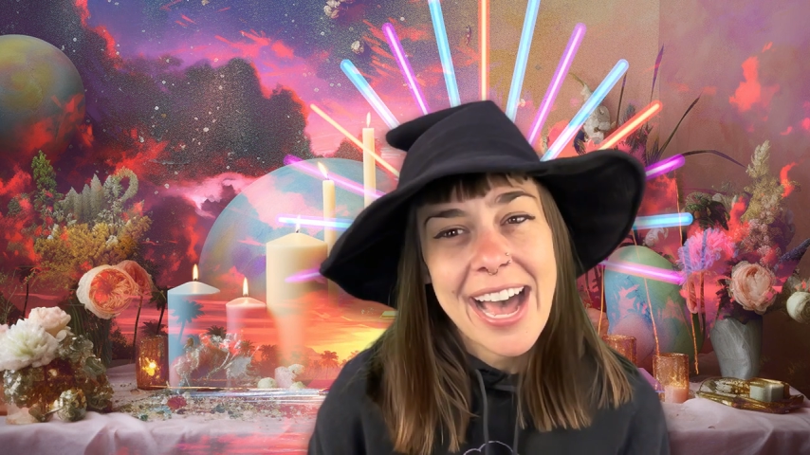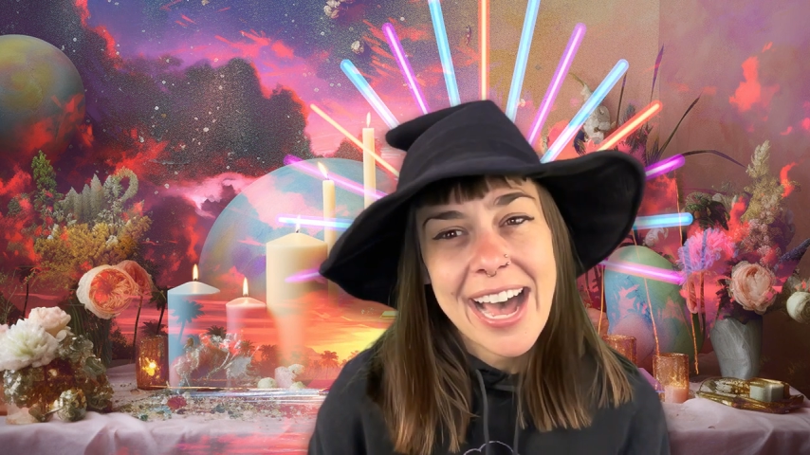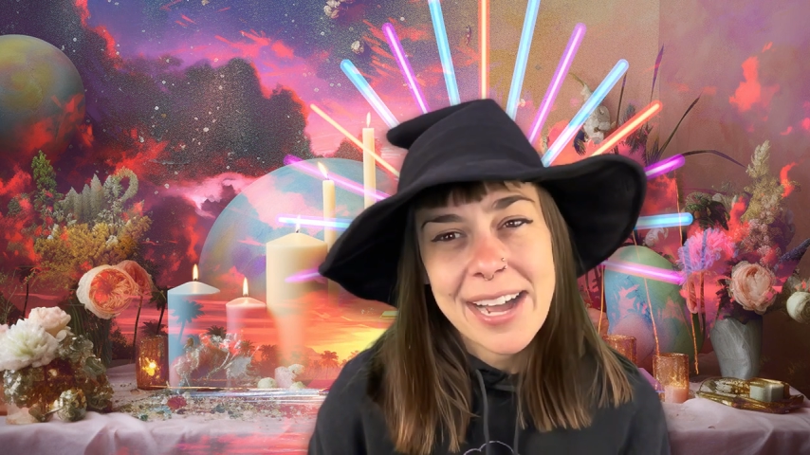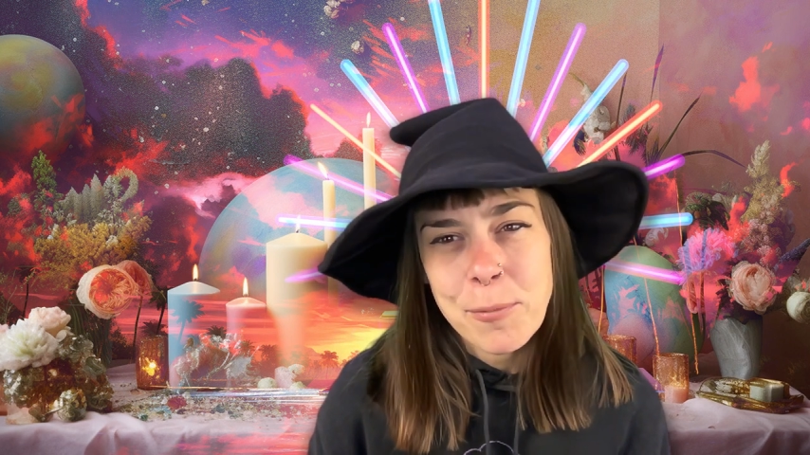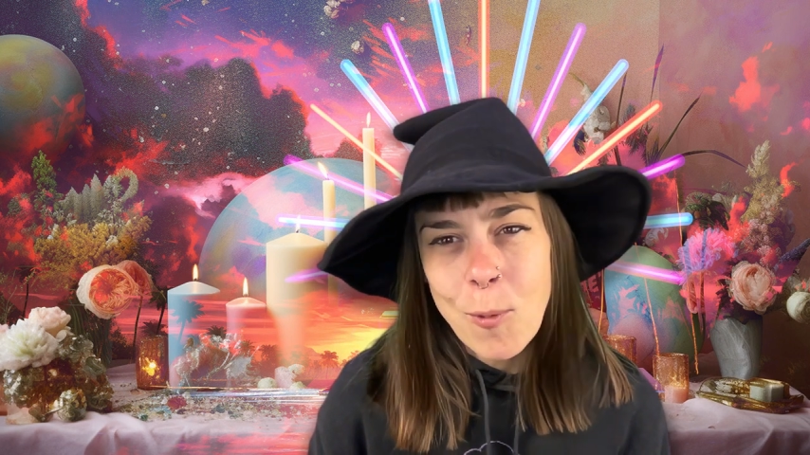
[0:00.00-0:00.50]

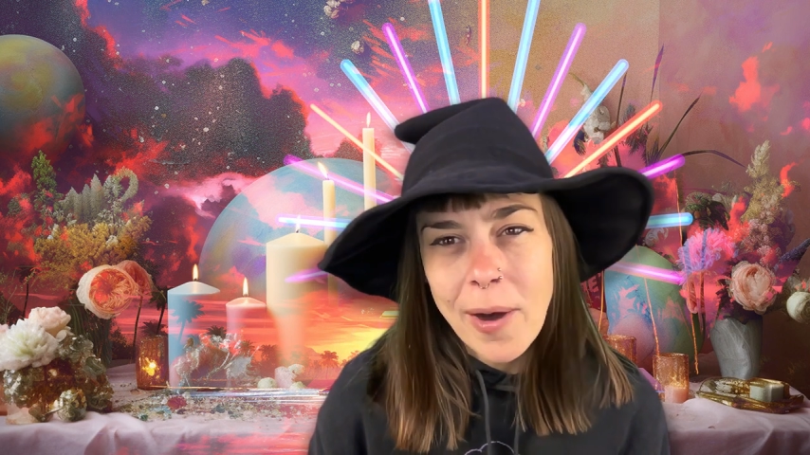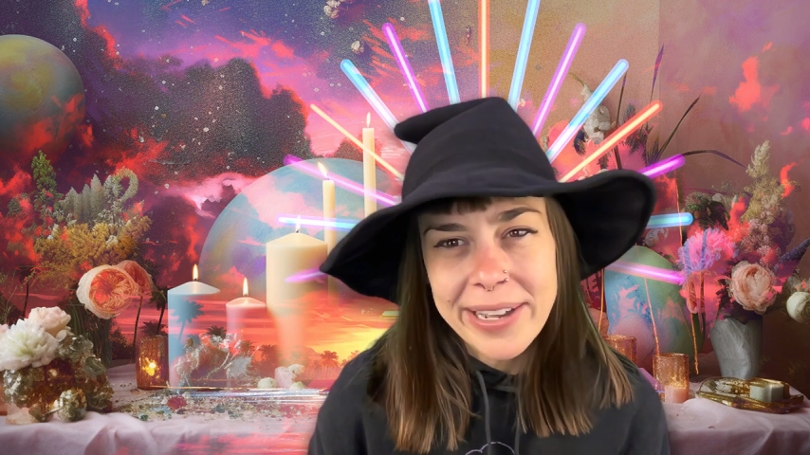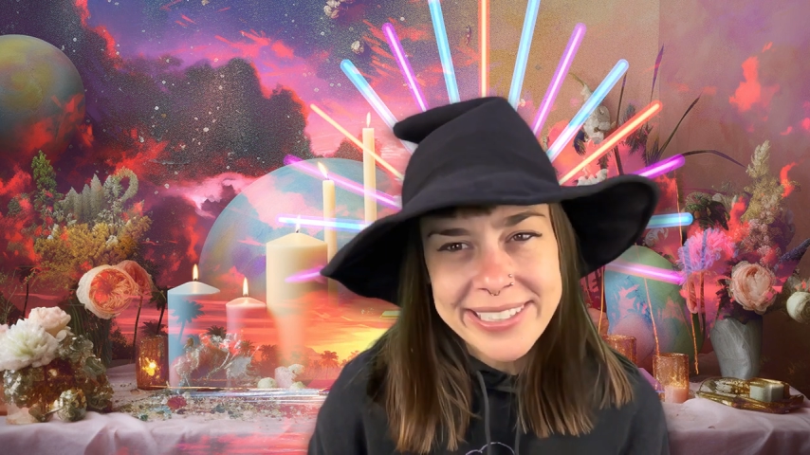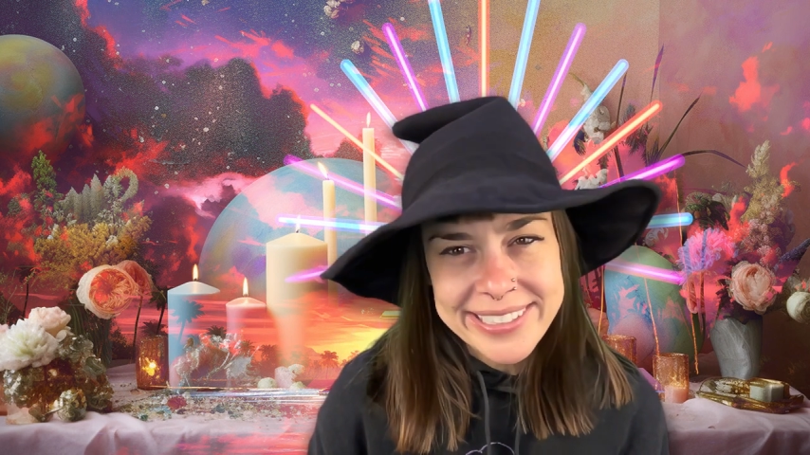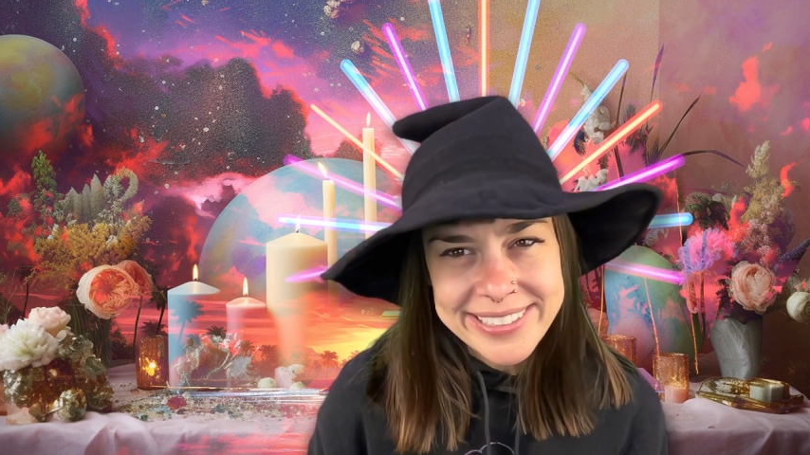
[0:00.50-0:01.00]
I
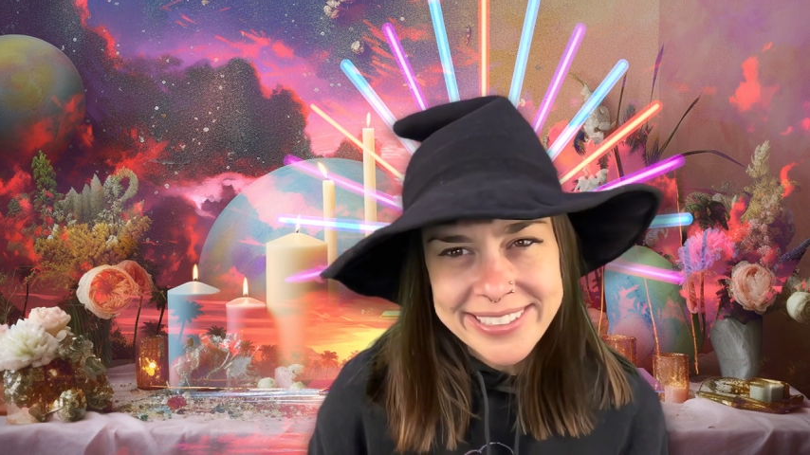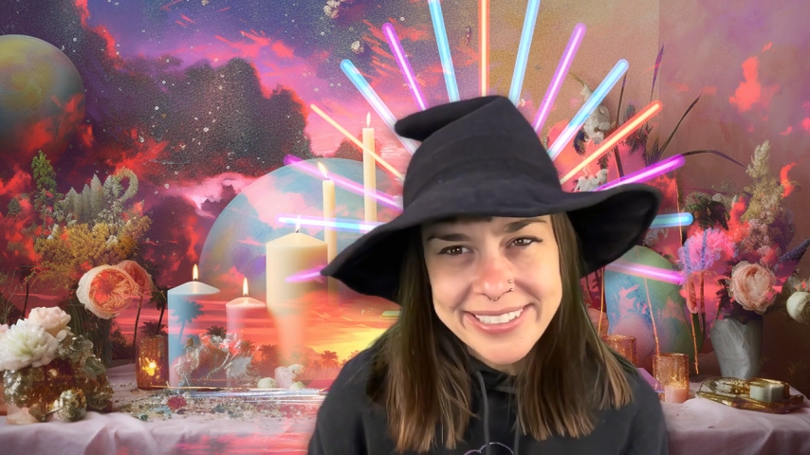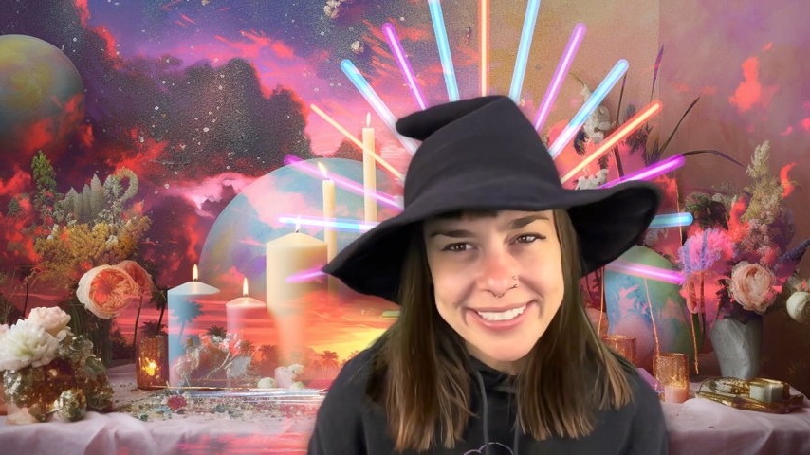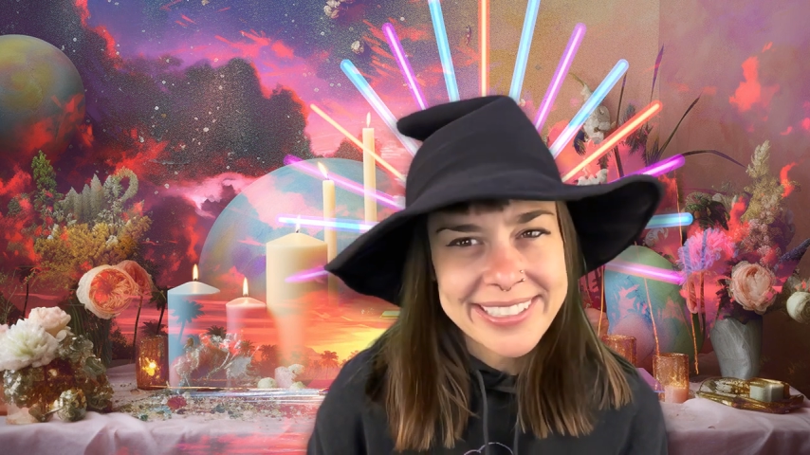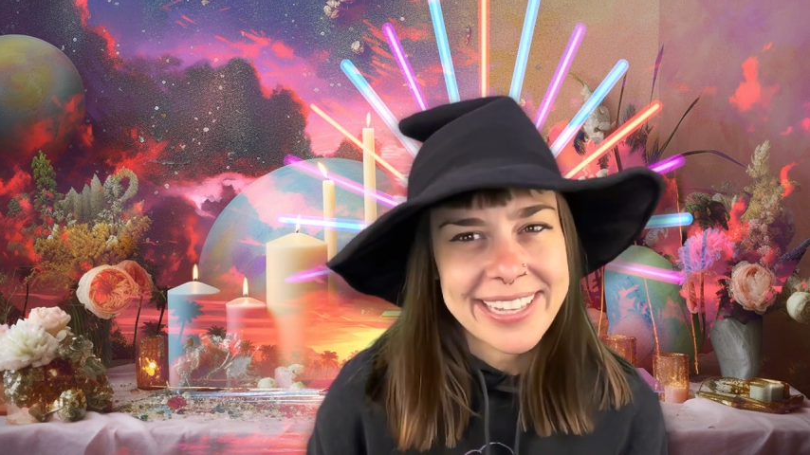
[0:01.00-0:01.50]
want.
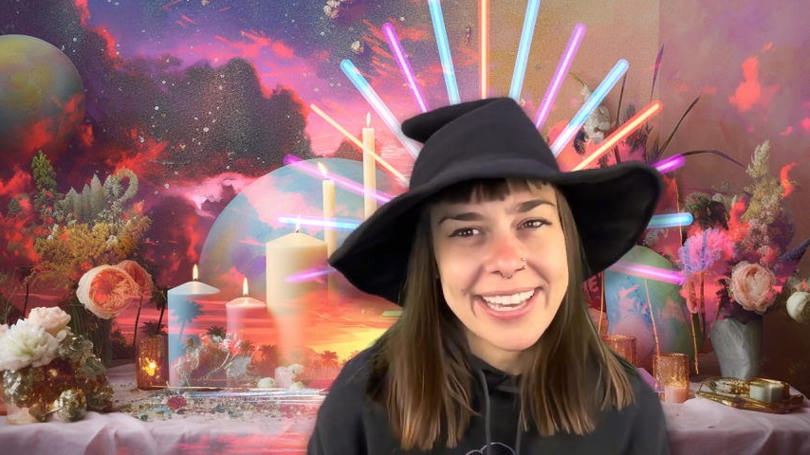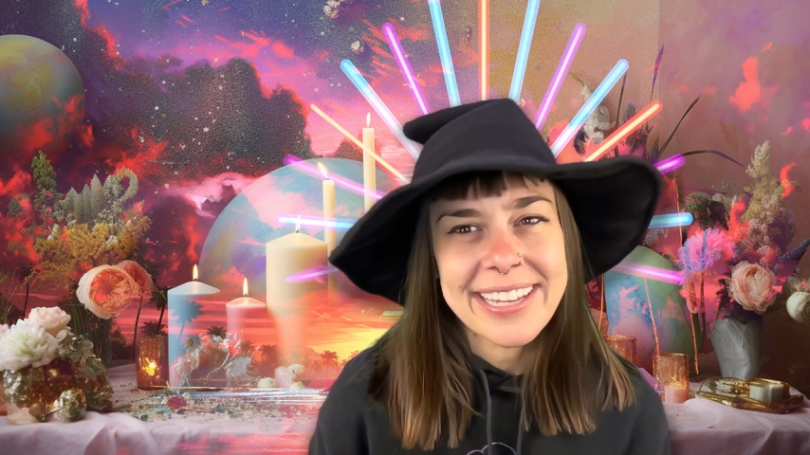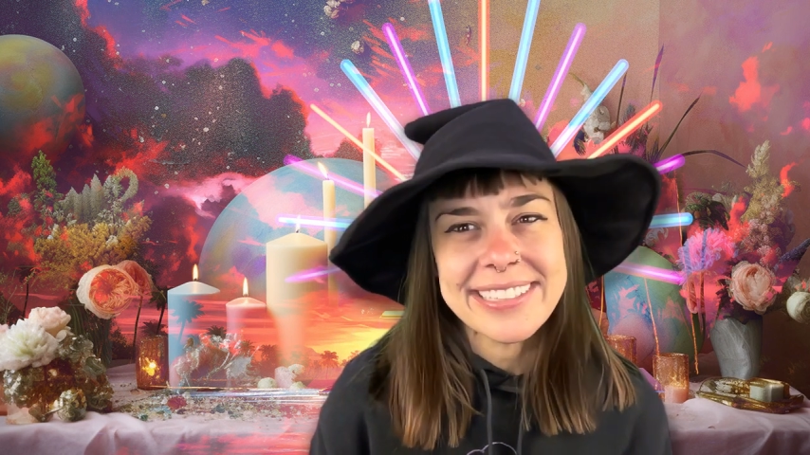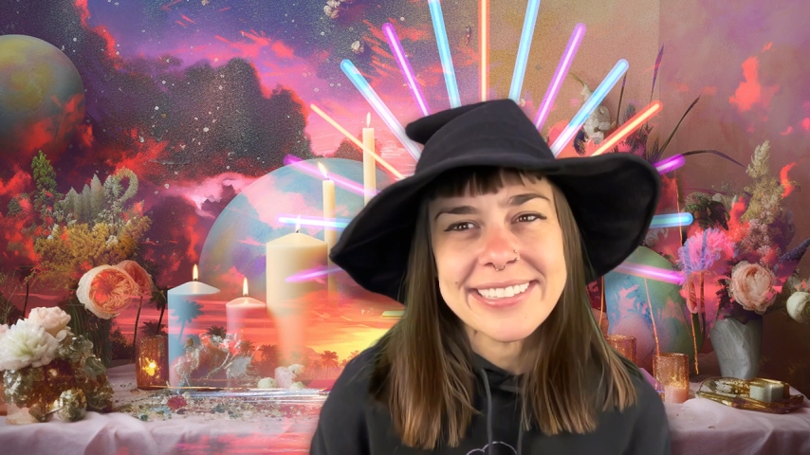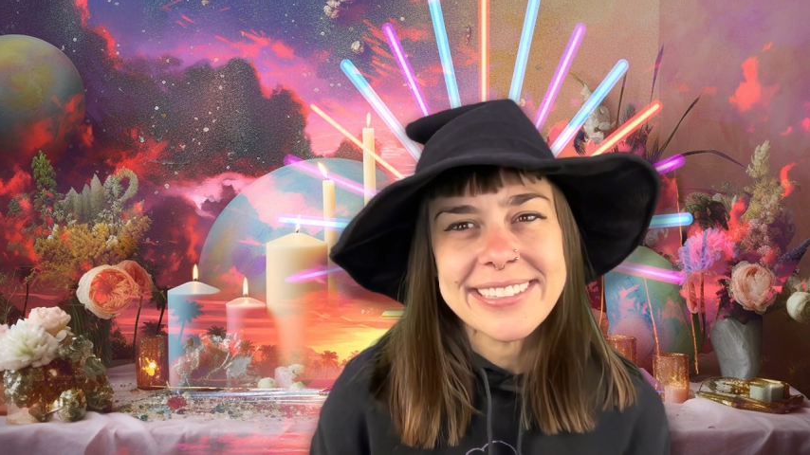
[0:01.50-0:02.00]

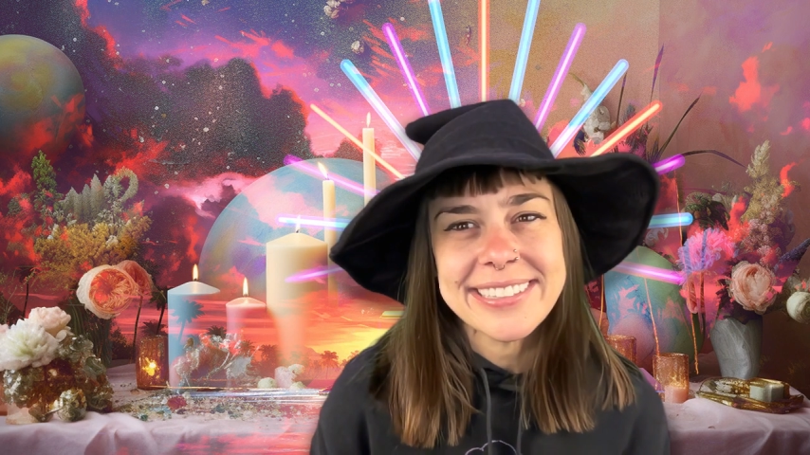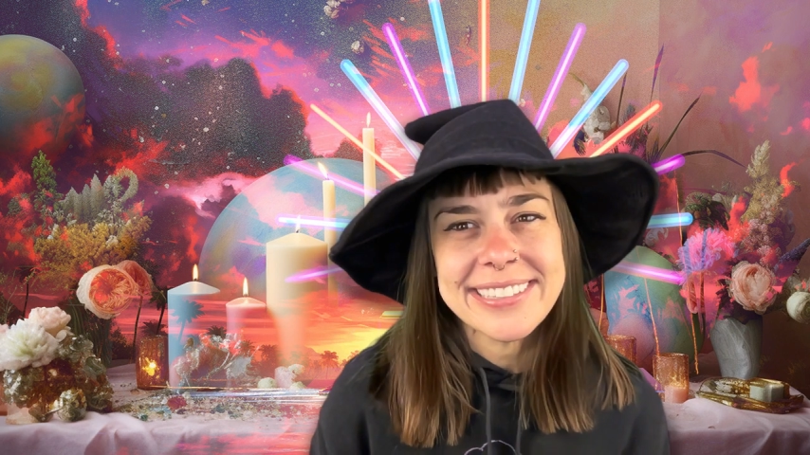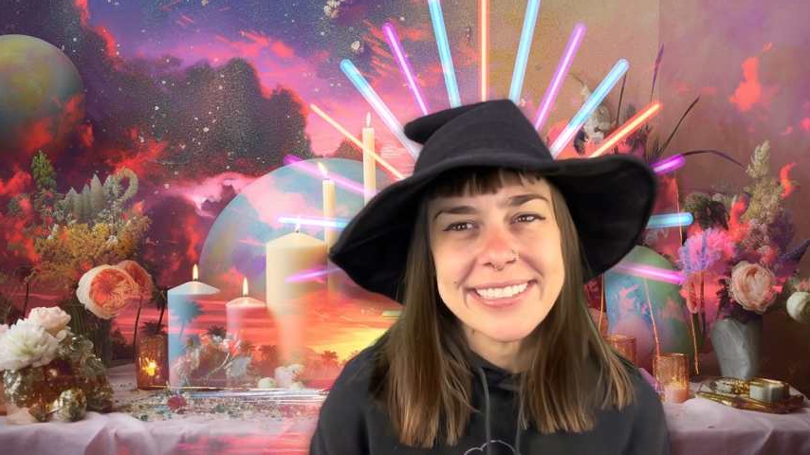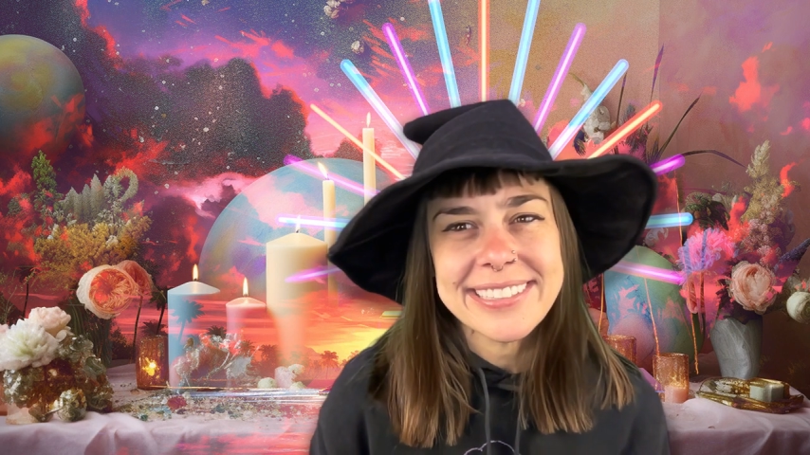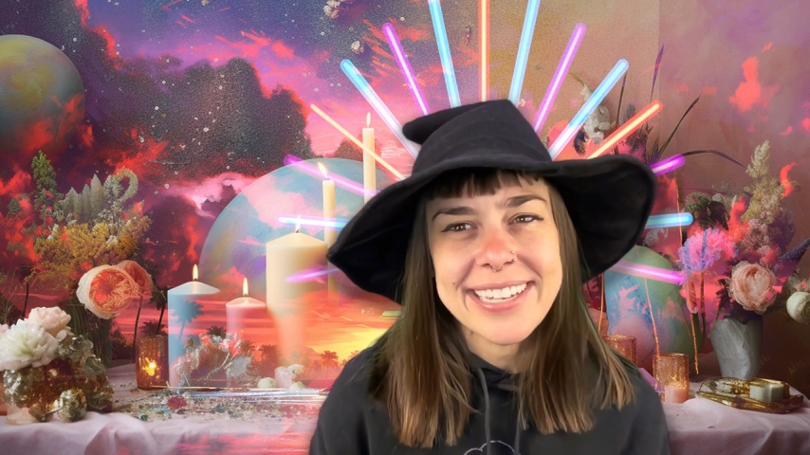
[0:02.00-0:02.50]

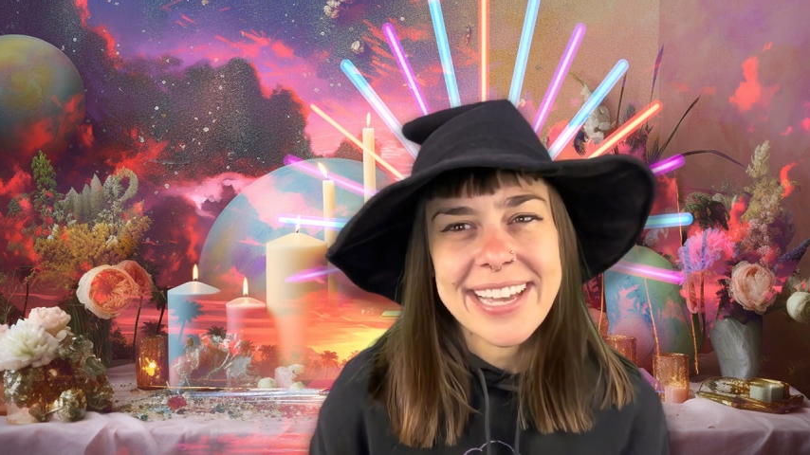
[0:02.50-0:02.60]
Yes,